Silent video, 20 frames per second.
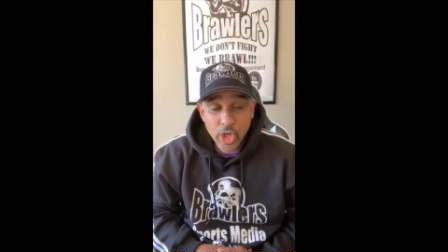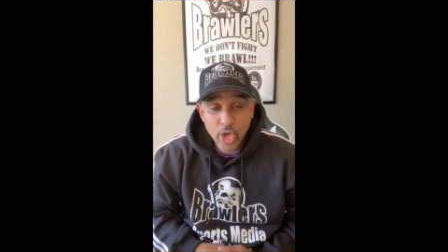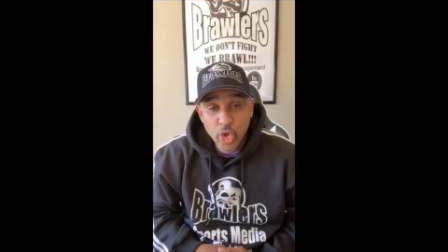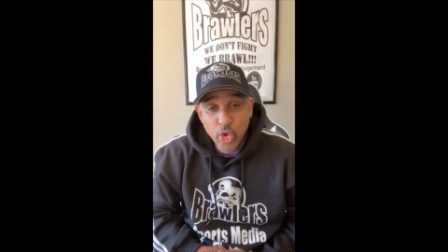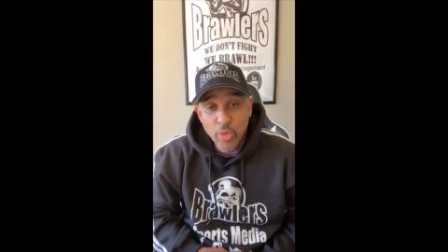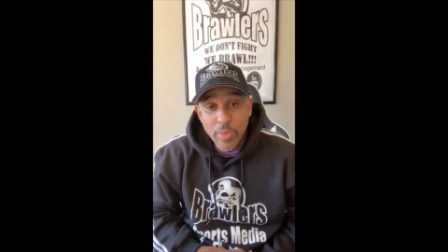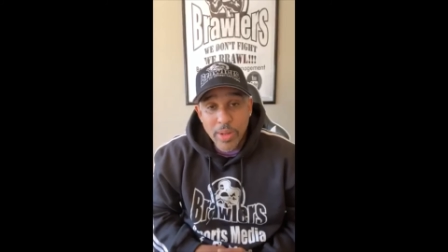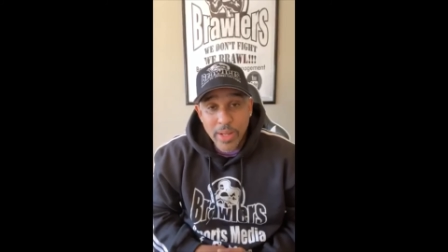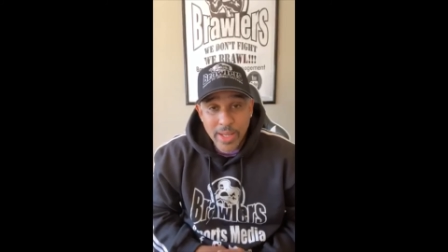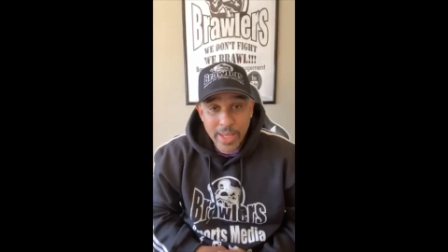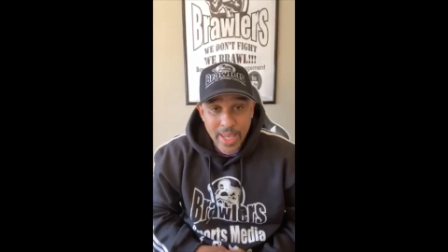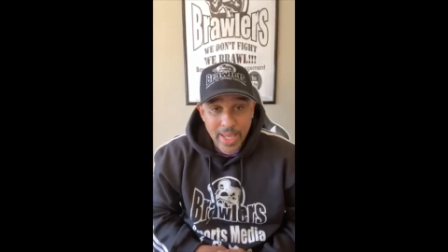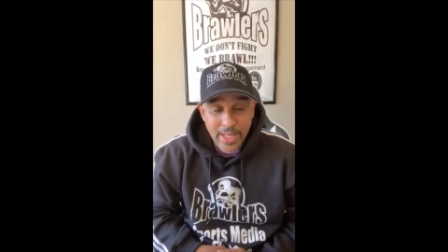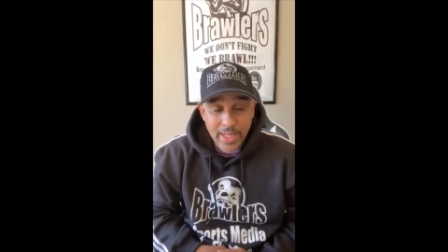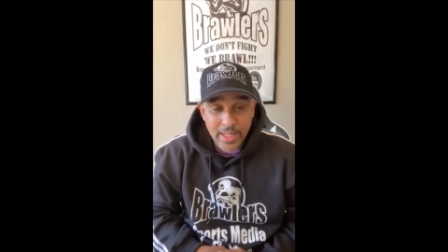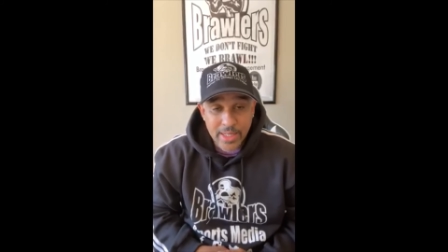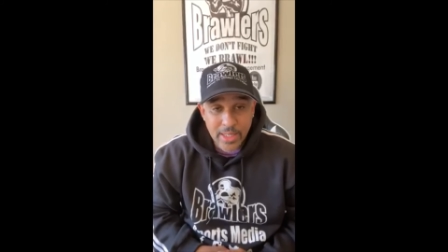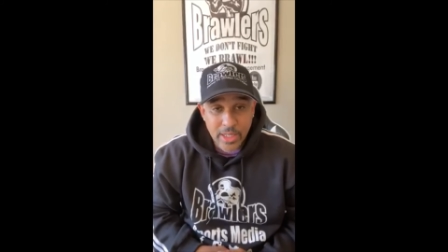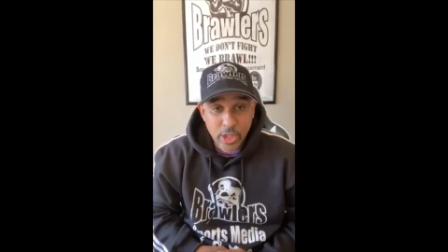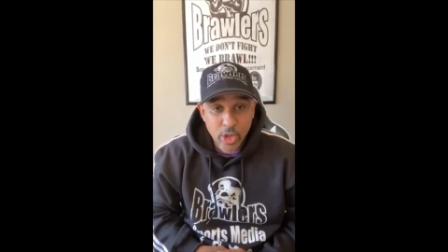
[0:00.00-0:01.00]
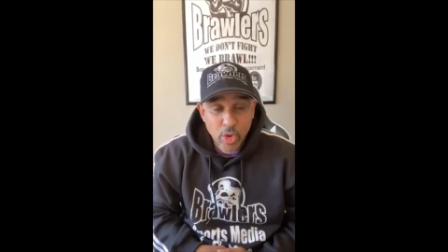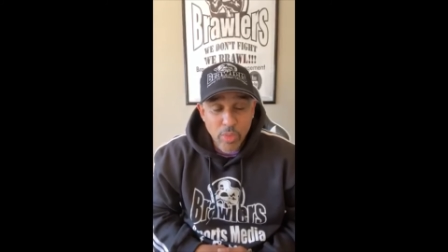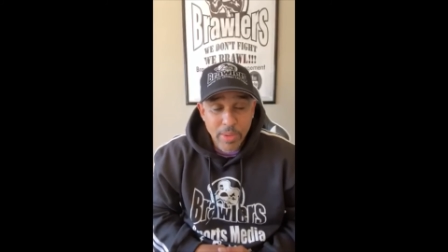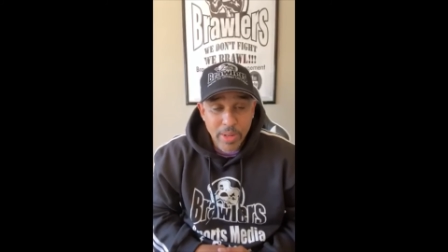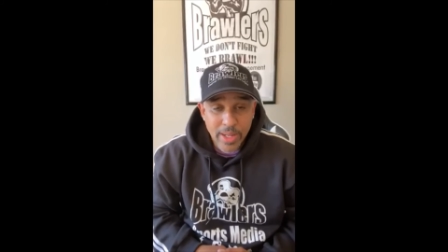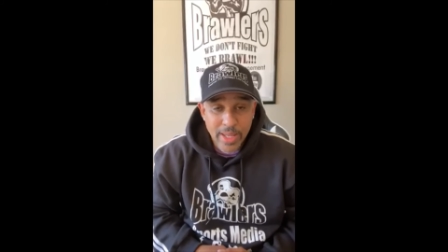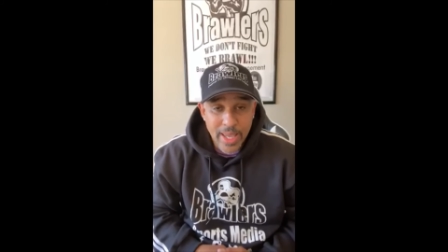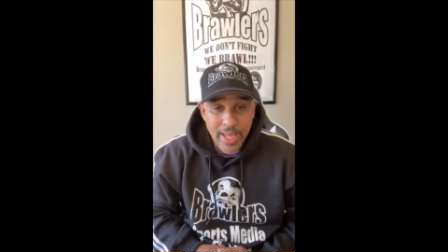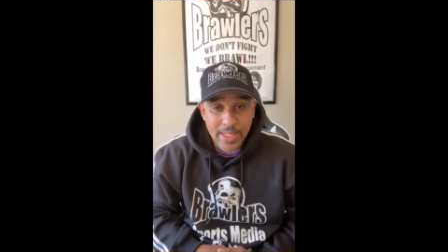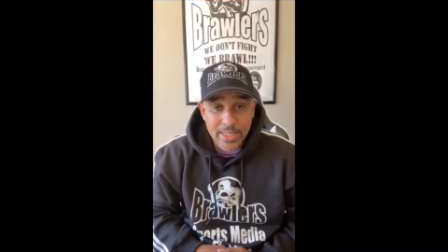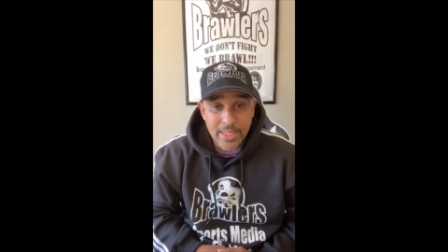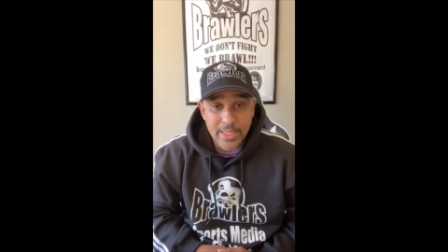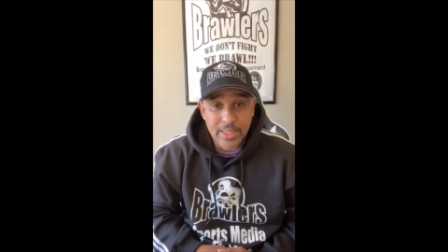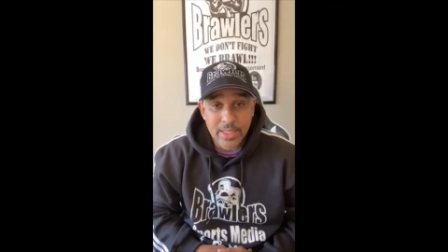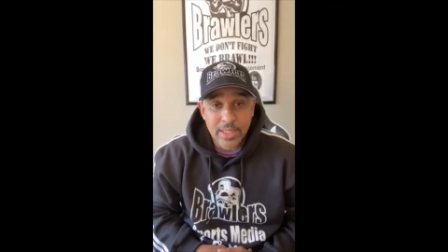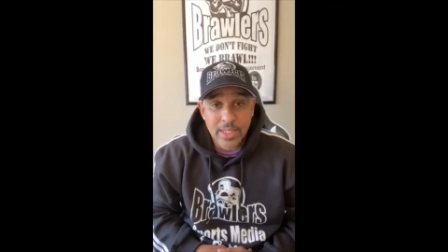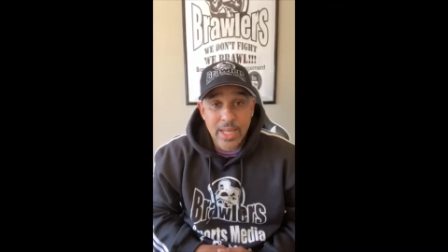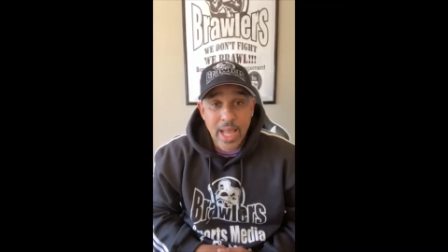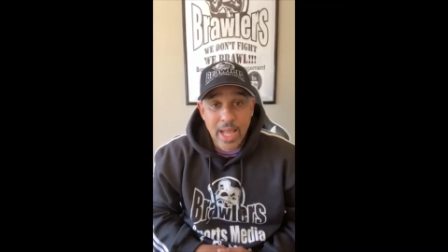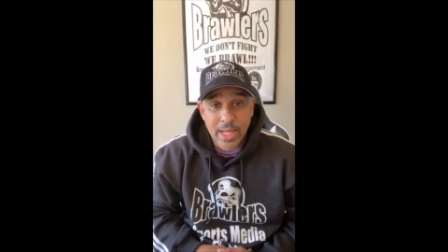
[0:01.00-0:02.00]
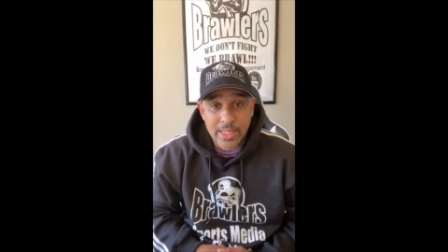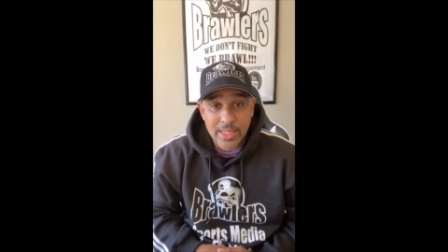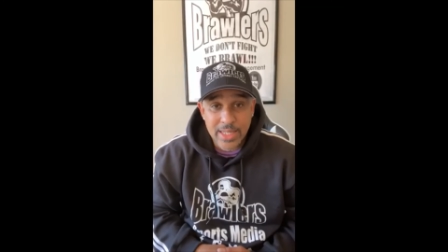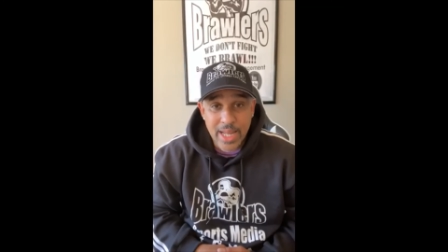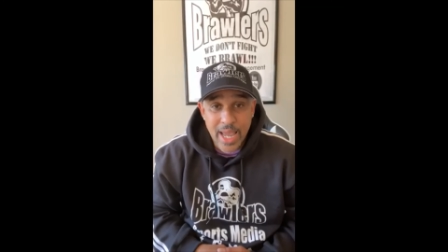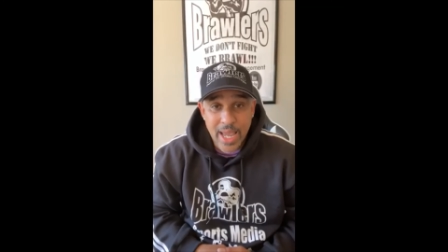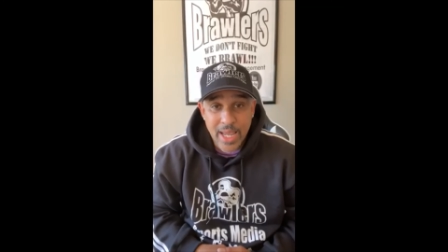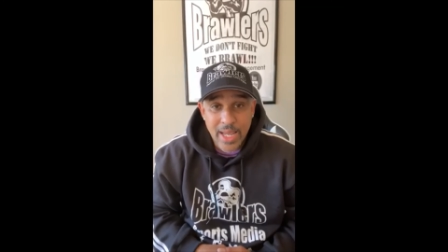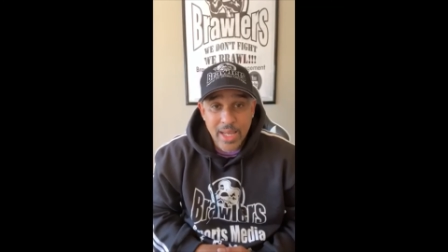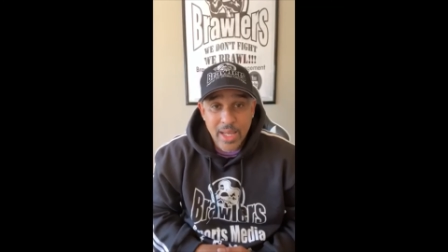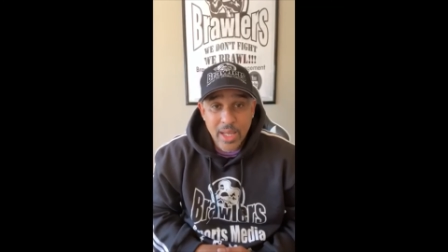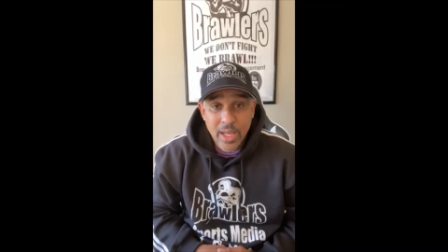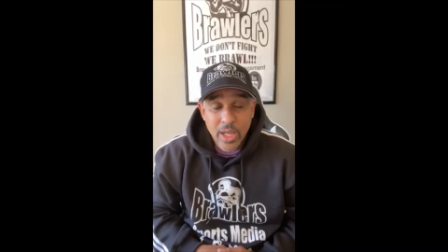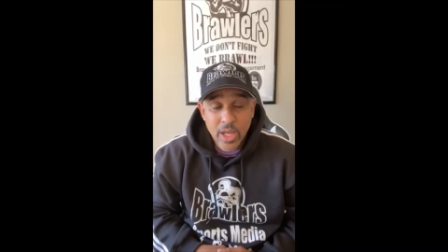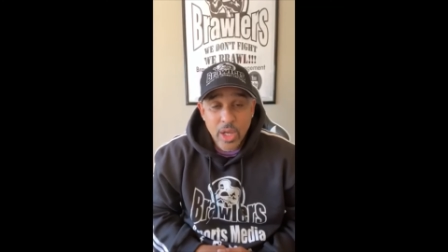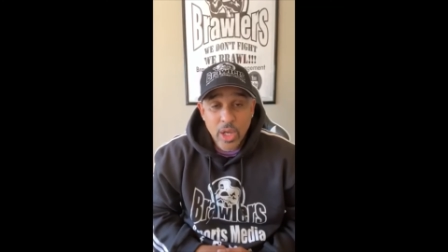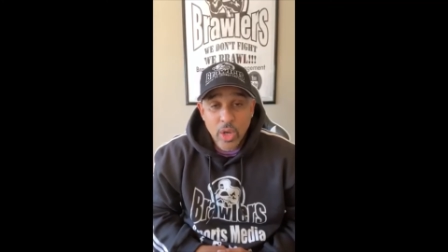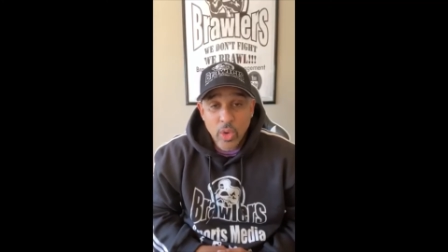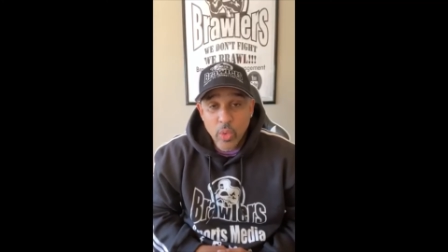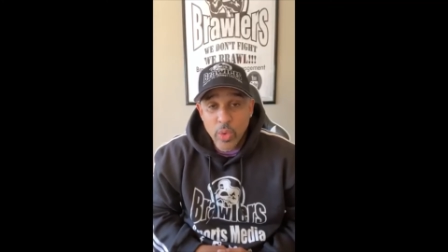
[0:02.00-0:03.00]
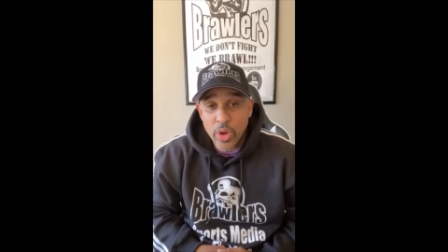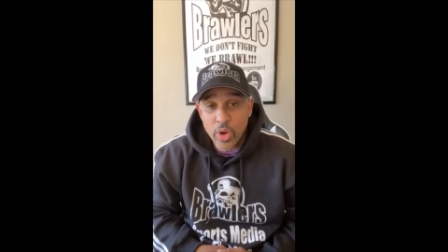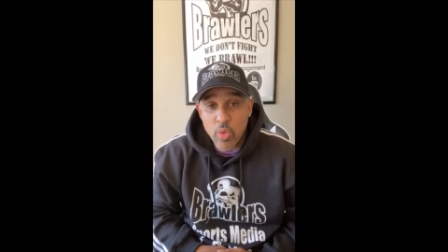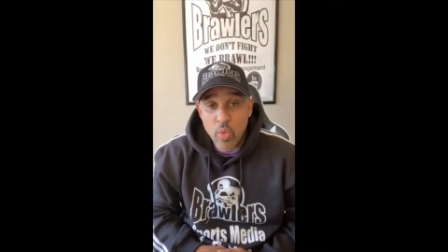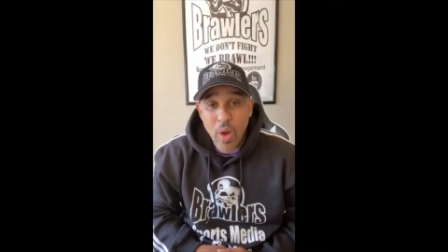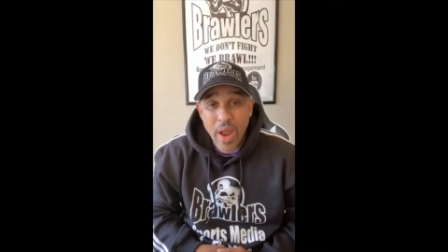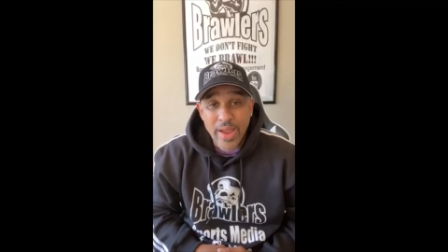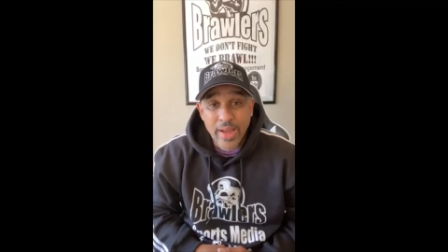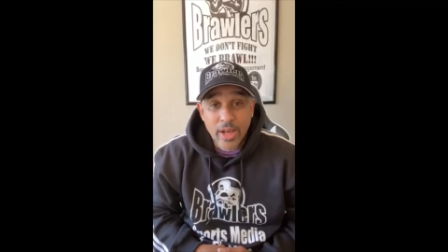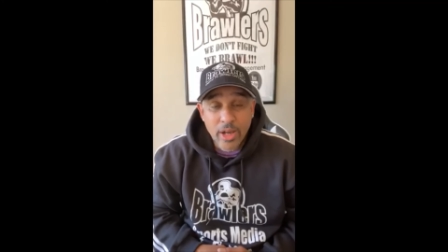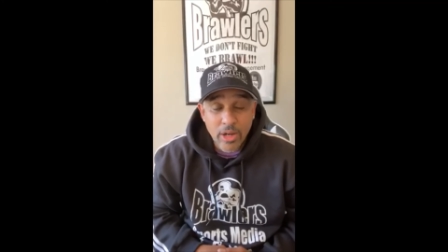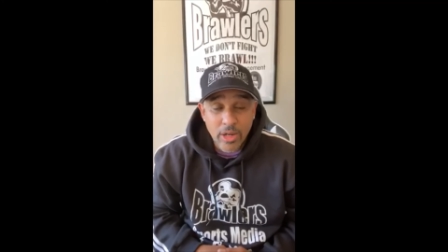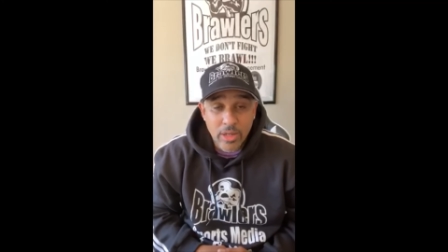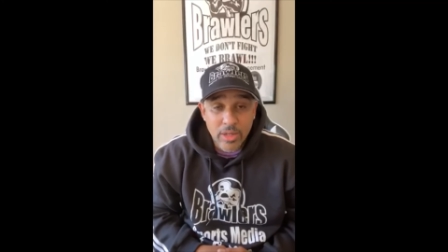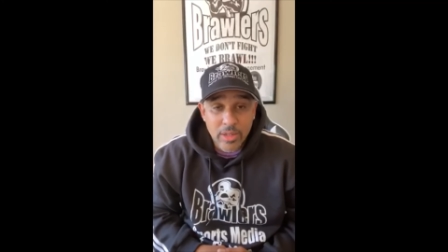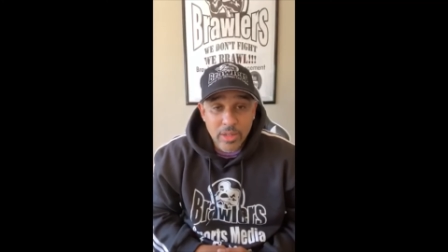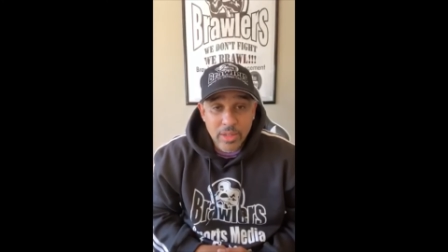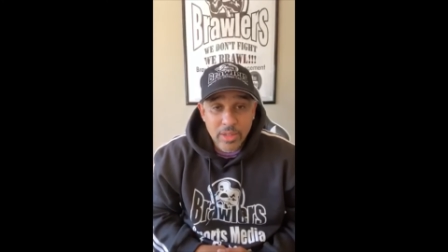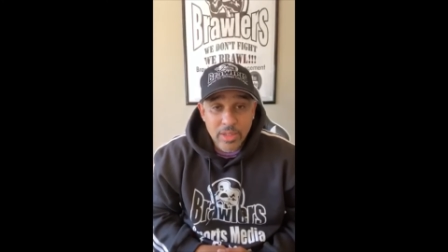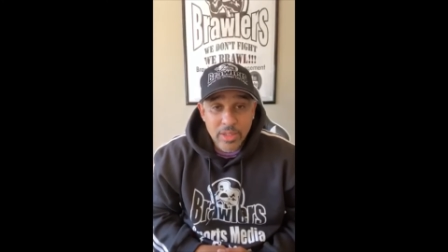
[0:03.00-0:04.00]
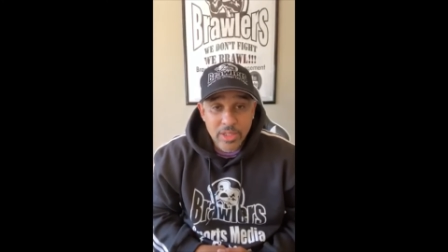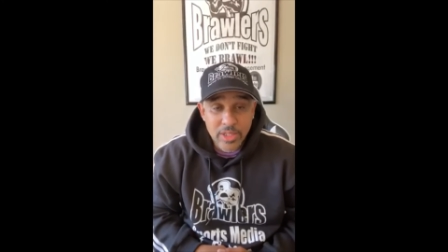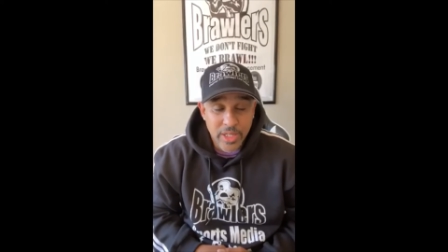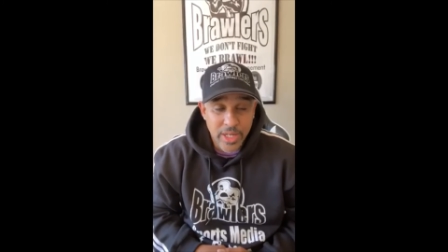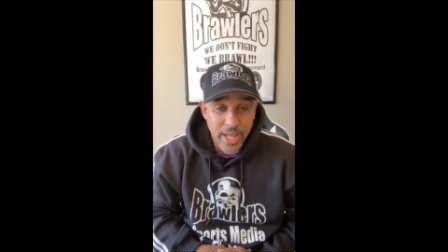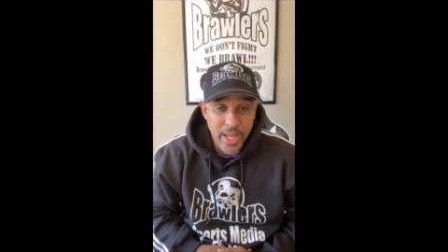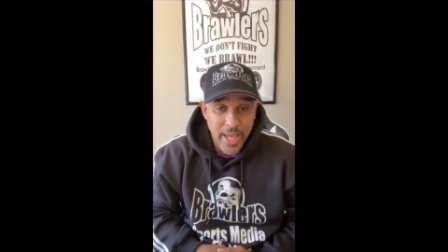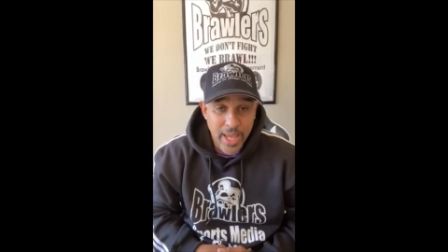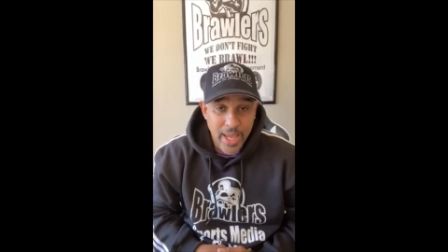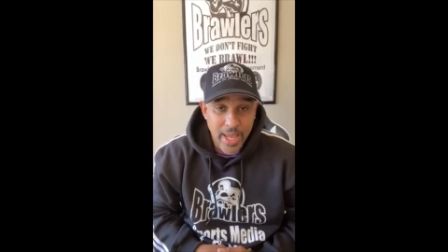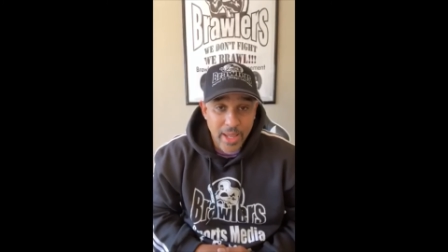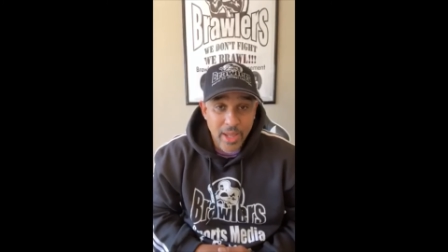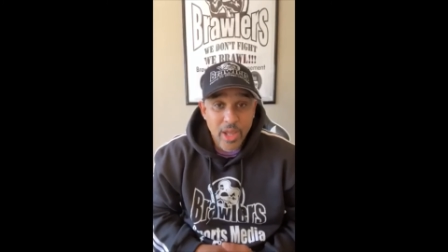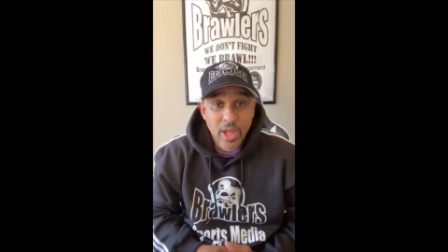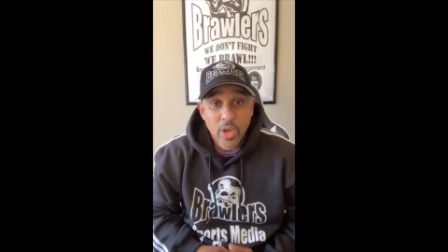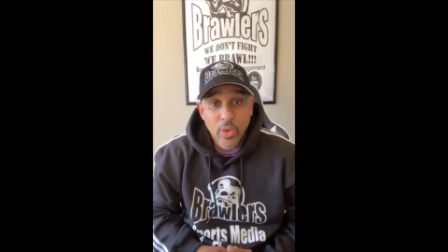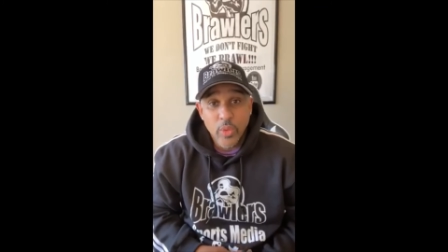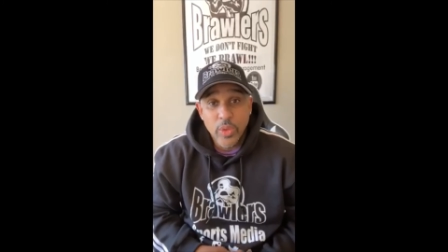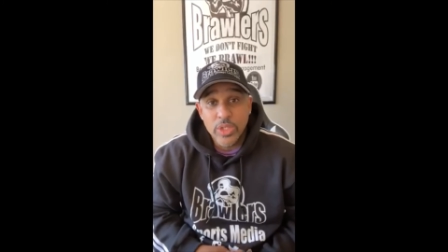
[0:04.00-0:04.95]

Lubin, catch, Lubin catches Gausha with a right hook to the head,